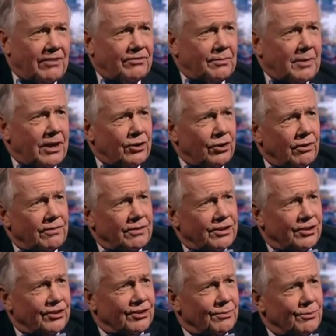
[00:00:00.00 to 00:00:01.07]
You're bad for my
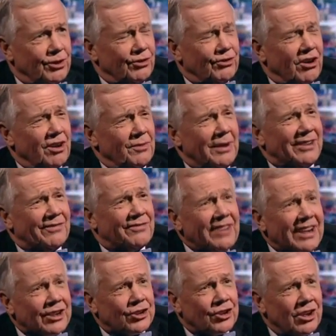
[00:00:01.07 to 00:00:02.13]
nervous system when you're talking
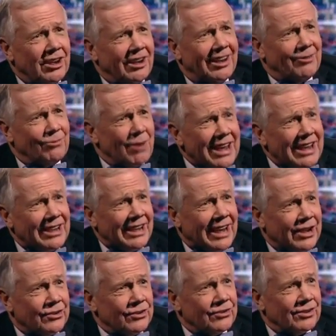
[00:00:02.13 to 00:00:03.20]
about Fitch and
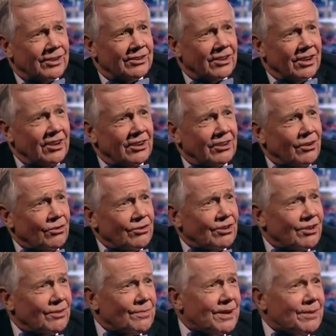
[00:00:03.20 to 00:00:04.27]
rating agencies.
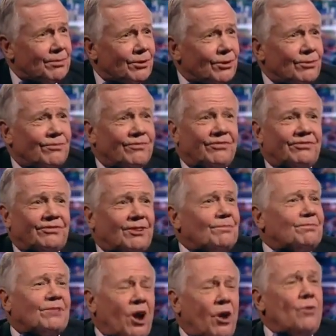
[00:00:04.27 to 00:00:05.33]
Those are the people
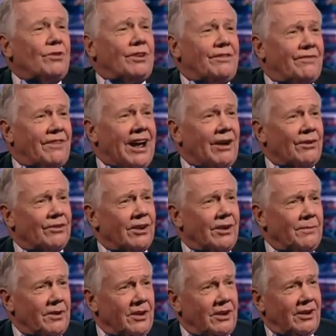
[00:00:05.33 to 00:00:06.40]
who've totally
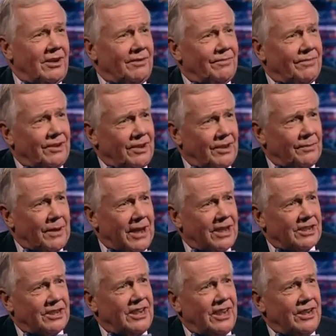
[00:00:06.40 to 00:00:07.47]
fouled up in the
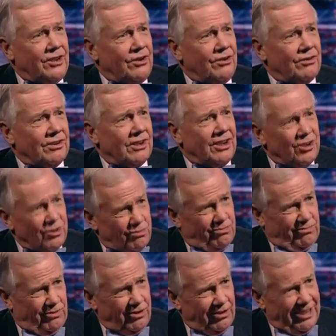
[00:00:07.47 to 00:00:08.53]
past 10 years,
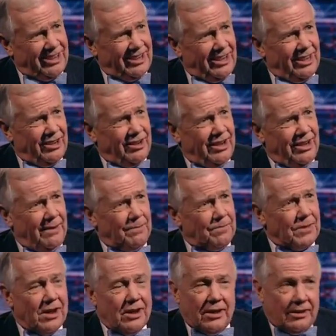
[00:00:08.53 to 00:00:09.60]
and you're listening to
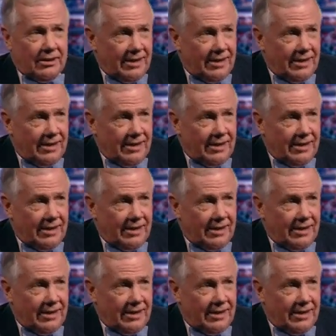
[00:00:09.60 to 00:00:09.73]
them.